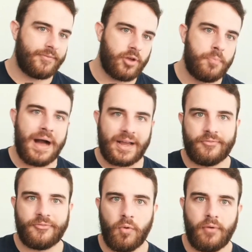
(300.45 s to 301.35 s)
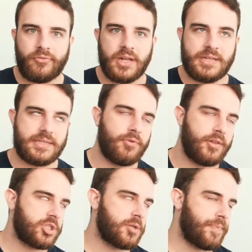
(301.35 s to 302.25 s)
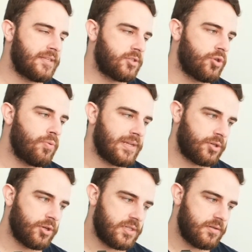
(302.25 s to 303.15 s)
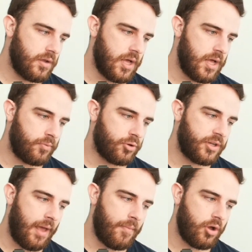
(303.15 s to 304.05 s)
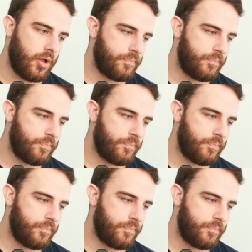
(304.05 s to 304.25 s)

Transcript: of go back and forth because it really just depends on who has a good game or not.